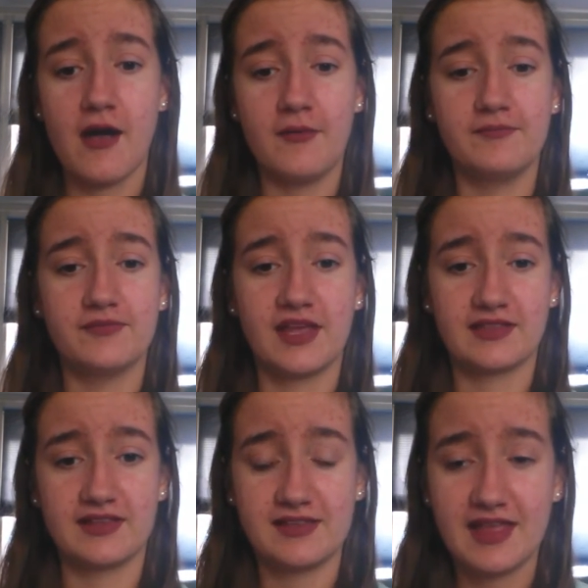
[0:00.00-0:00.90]

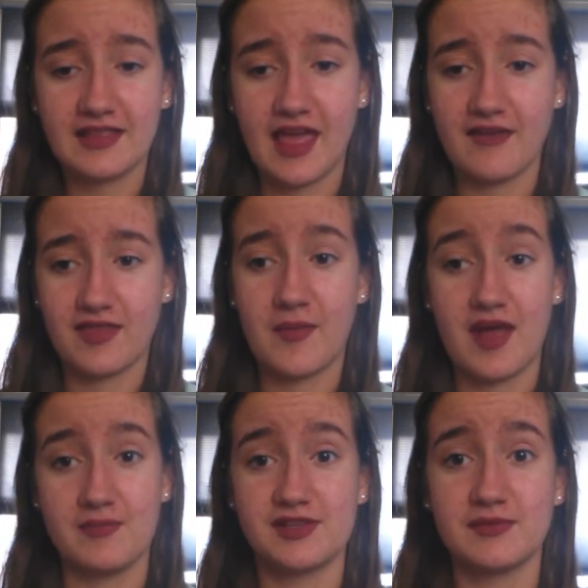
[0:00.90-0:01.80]
Like they think that if they
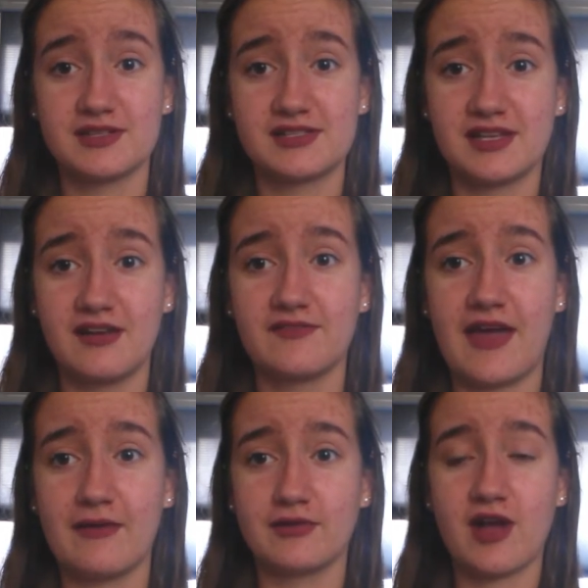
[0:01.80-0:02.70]
buy them so much
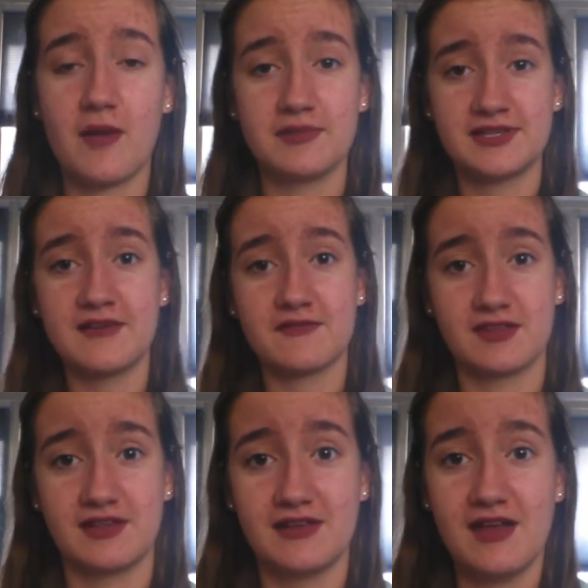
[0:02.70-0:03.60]
stuff, that will compensate
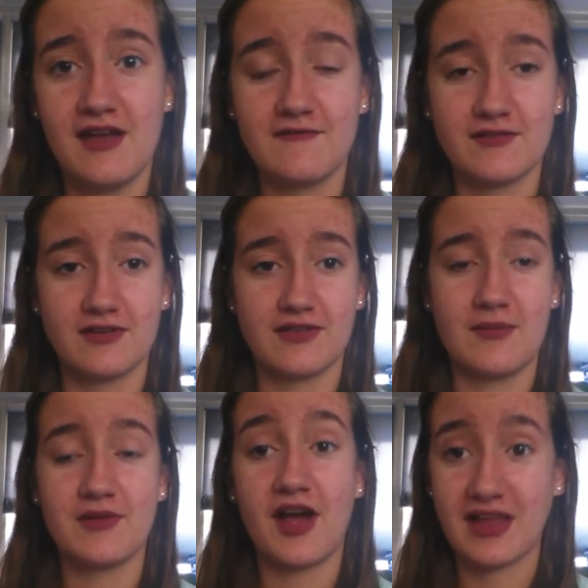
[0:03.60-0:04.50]
for
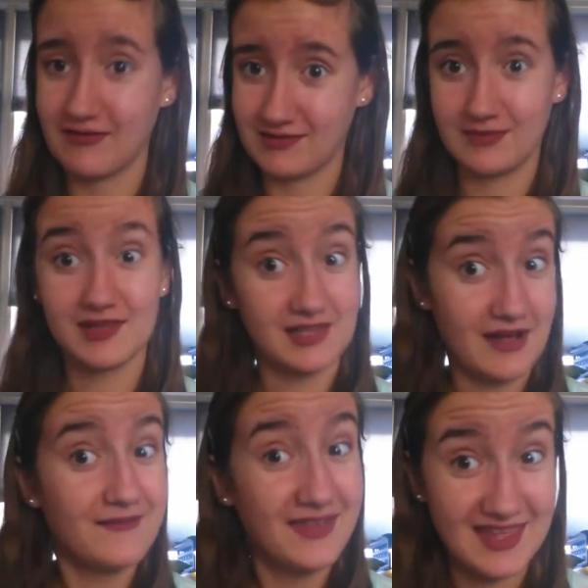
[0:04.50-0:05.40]
them not giving them the
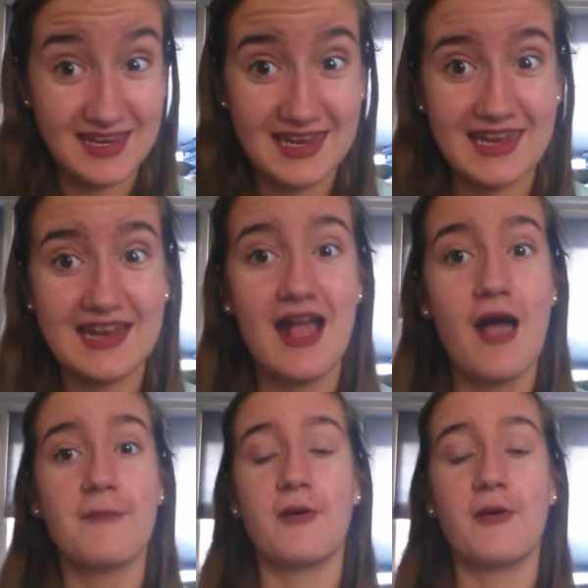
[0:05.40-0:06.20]
love that they need.